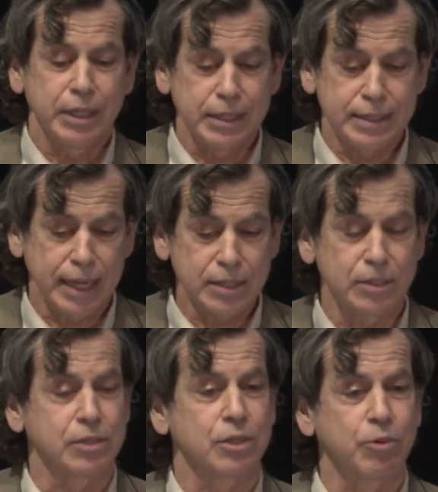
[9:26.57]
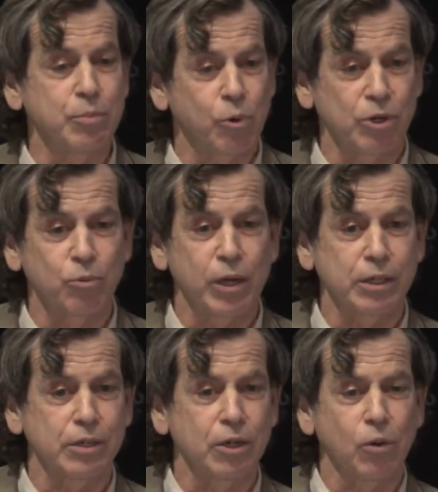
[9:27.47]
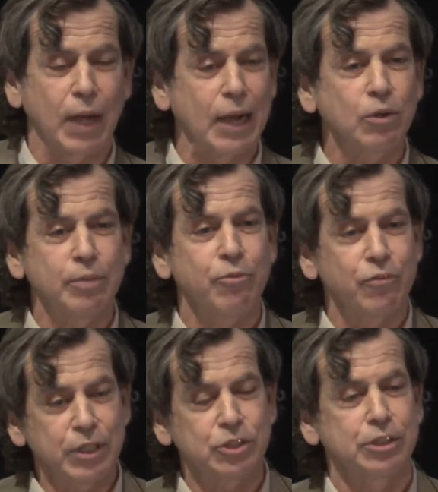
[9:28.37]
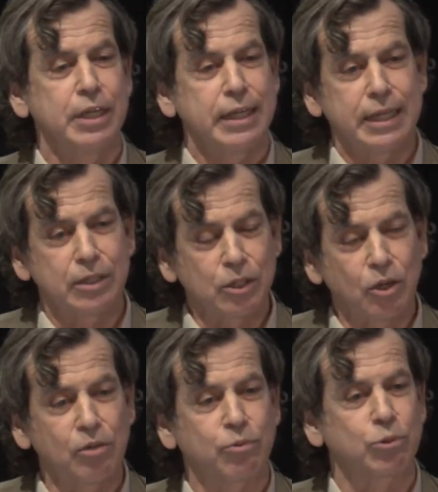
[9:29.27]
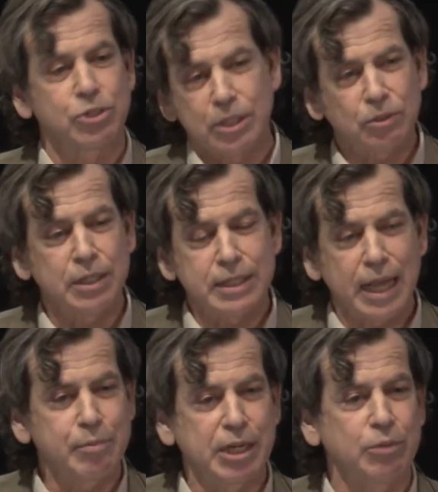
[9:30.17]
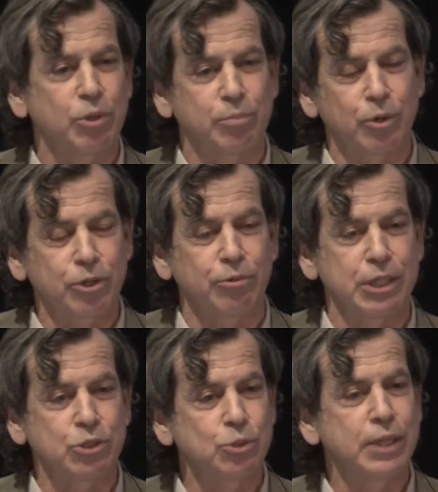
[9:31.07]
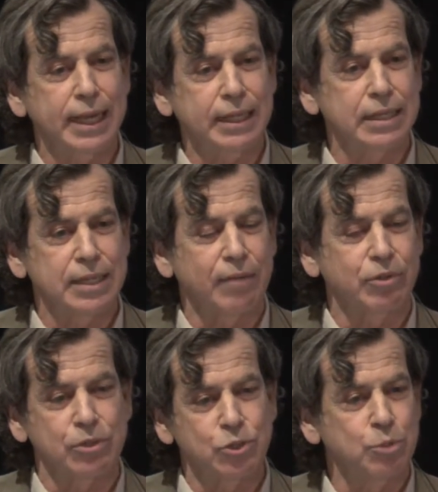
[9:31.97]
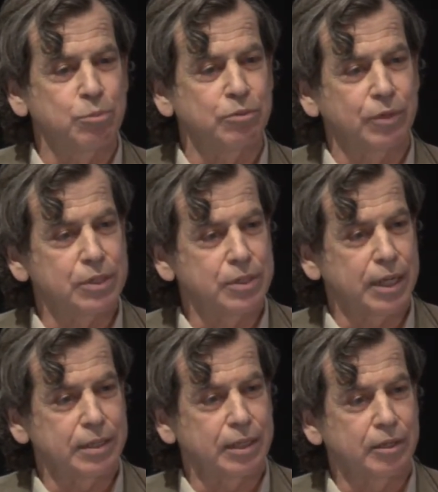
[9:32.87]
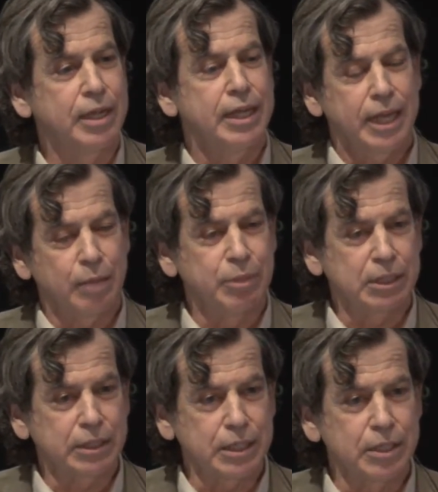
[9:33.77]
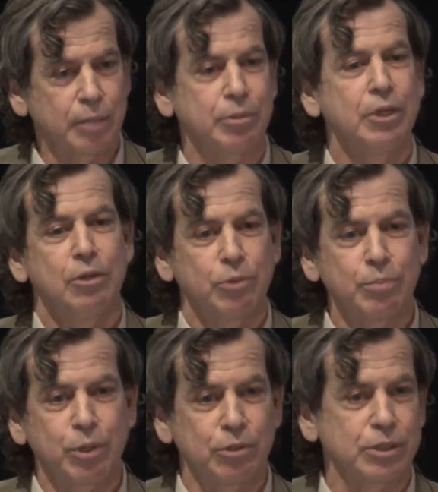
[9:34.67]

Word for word: in Texas, a reporter wanted to know how come fish in the Gulf were still contaminated with mercury two decades after the Superfund site there had been cleaned up. We put